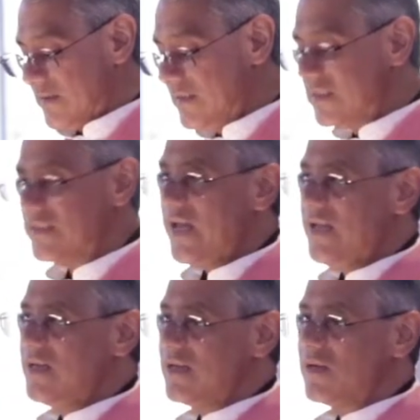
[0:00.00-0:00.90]

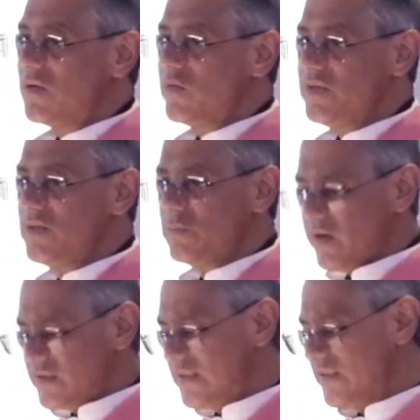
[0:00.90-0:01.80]
Instead, we should
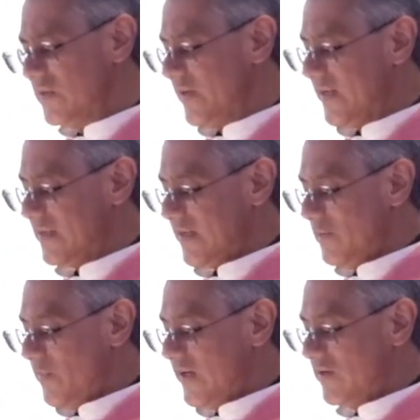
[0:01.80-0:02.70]
participate
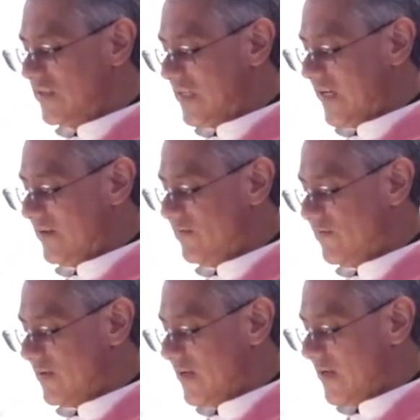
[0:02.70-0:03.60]
in parish
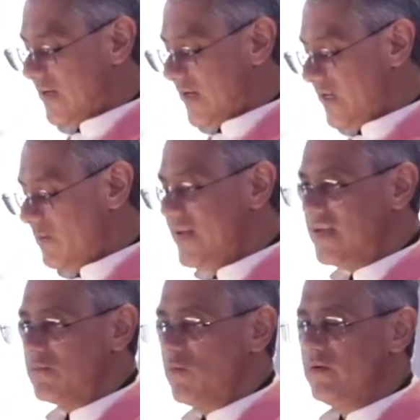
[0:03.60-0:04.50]
life and
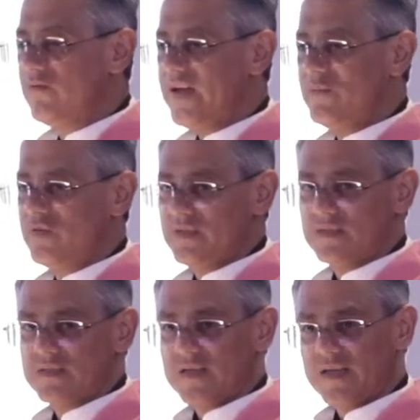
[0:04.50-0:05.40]
make it more
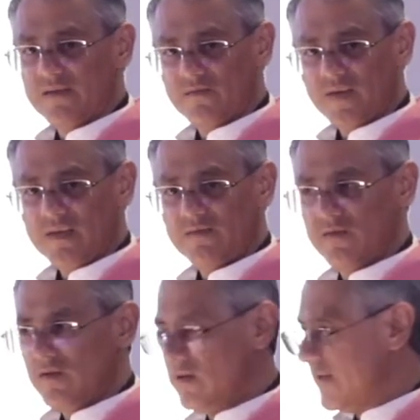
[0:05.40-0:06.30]
vibrant and
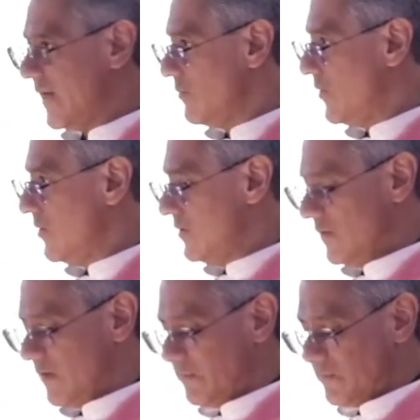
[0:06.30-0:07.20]
faithful and
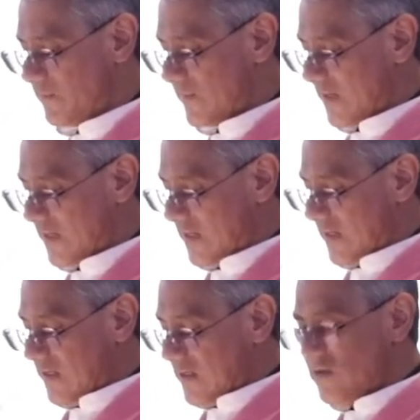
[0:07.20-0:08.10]
beautiful.
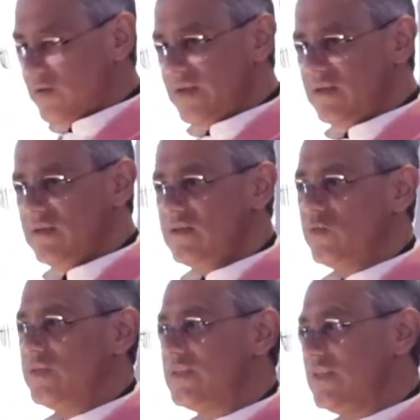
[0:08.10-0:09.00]
So here is
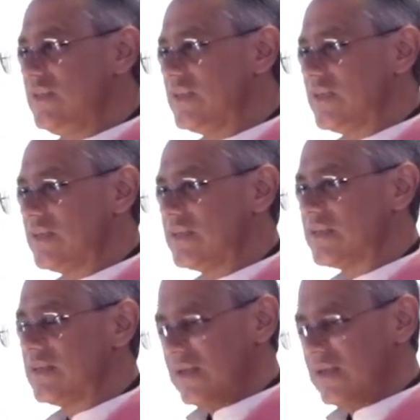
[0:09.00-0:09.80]
what Jesus